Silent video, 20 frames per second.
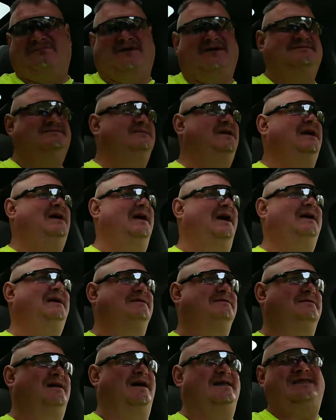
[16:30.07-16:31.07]

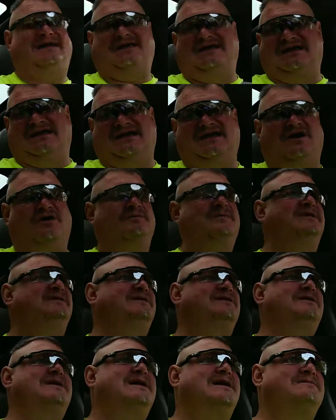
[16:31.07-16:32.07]
I think he can help me.
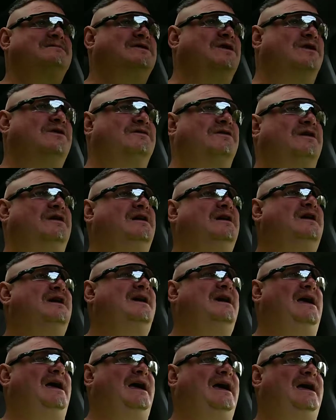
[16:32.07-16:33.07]
So he comes over,
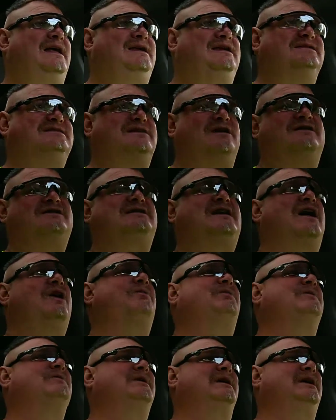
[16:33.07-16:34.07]
and he starts
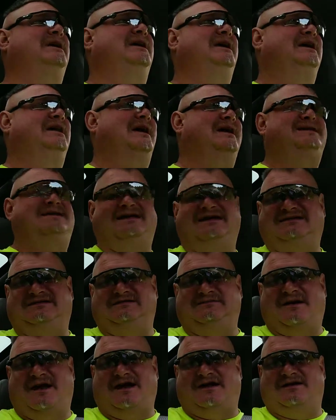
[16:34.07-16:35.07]
helping me, and I teach him
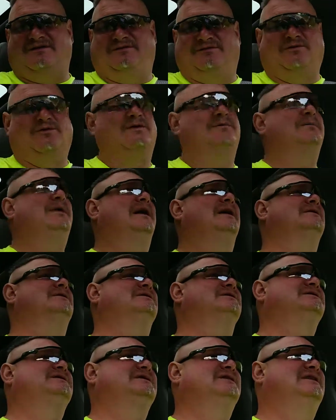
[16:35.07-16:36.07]
how to form
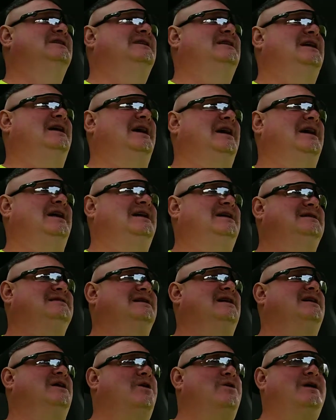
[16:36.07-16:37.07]
pedals. And he's
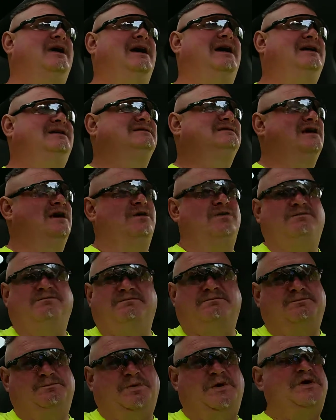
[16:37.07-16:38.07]
like, okay. So,
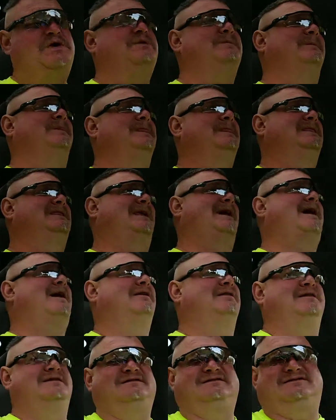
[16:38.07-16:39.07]
boom. Now
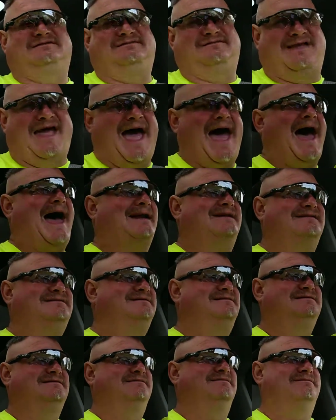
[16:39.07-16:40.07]
there's Dad,
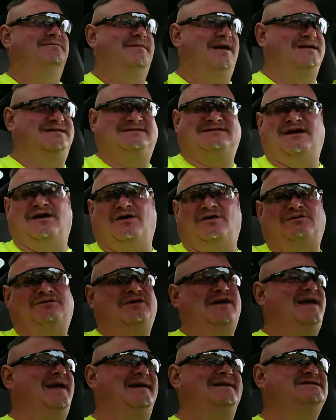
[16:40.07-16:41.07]
myself,
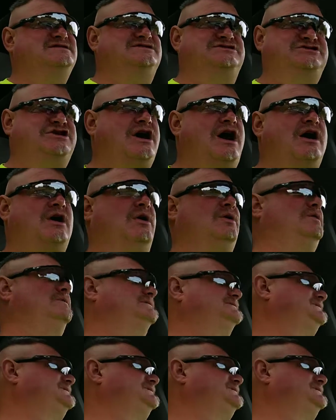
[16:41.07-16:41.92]
and Joe.